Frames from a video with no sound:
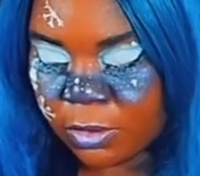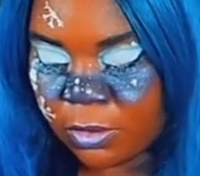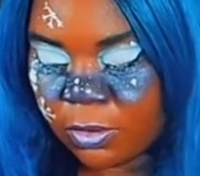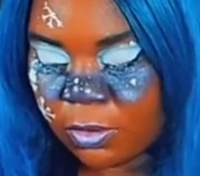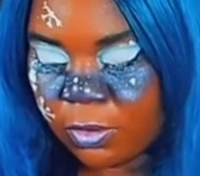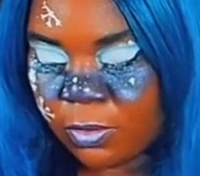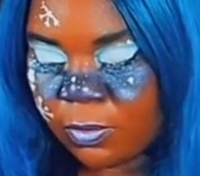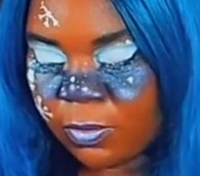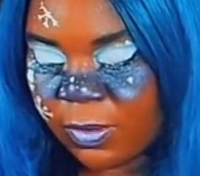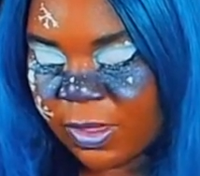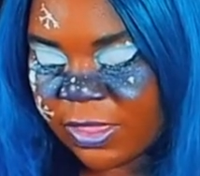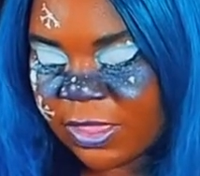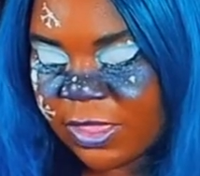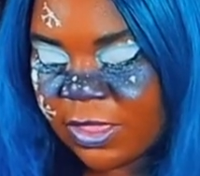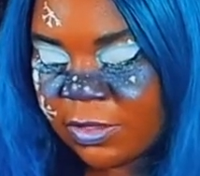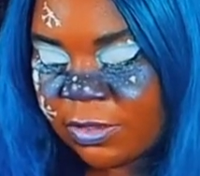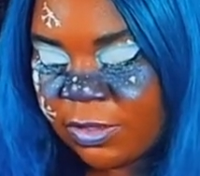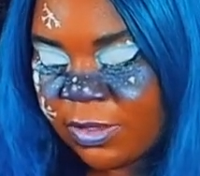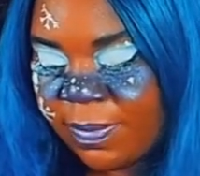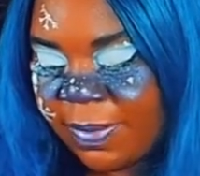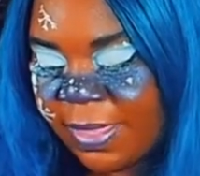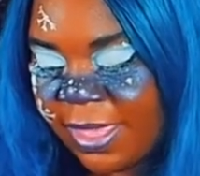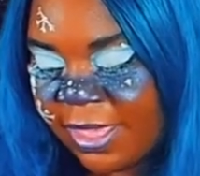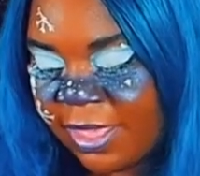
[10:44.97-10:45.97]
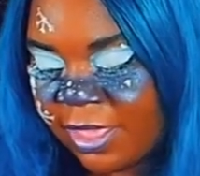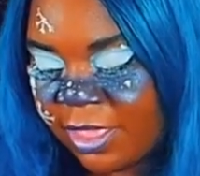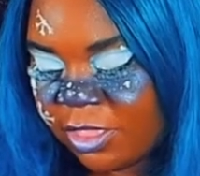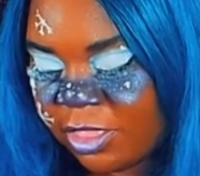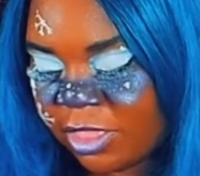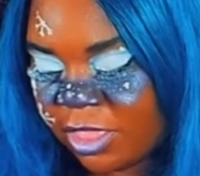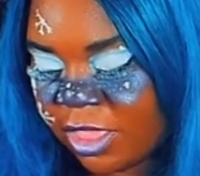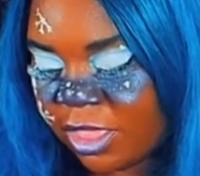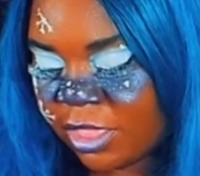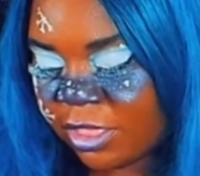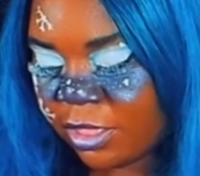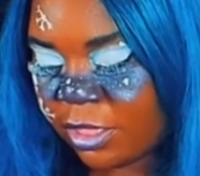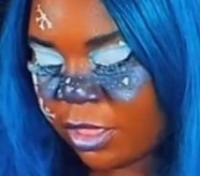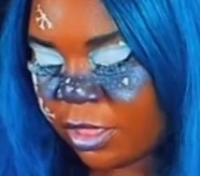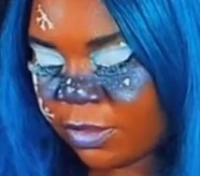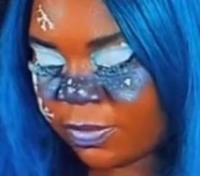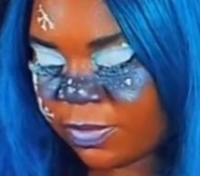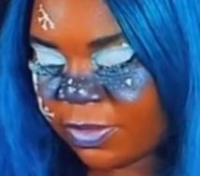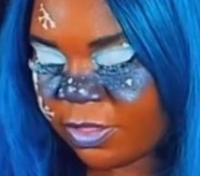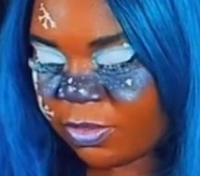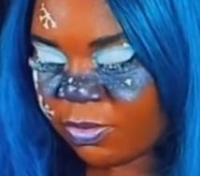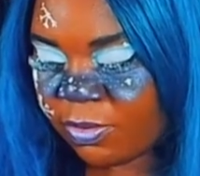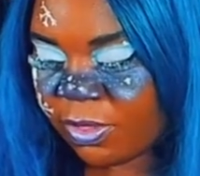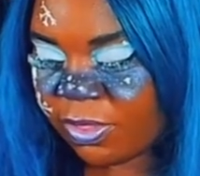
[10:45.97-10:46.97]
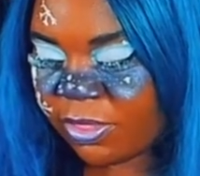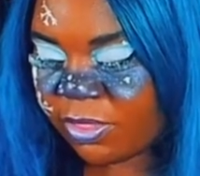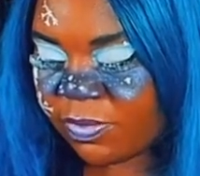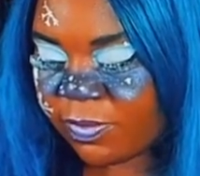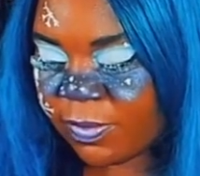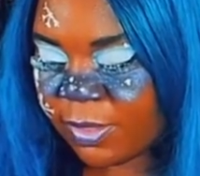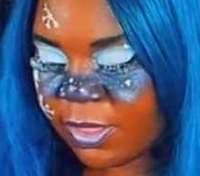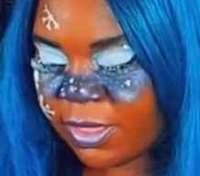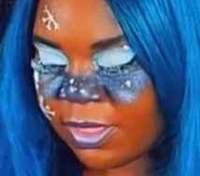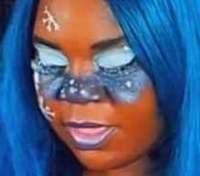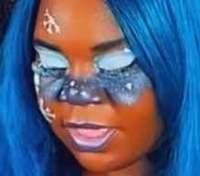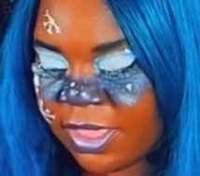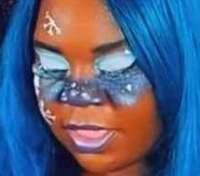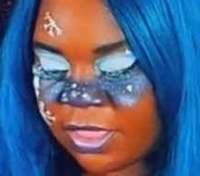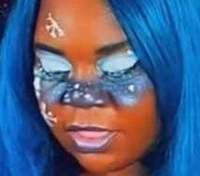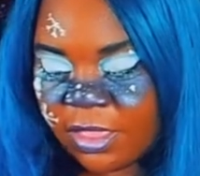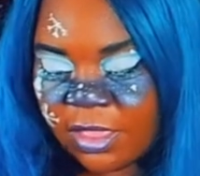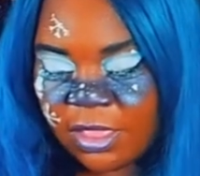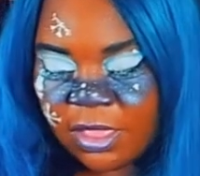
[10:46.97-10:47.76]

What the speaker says: already on the packaging. Hope this one's mine.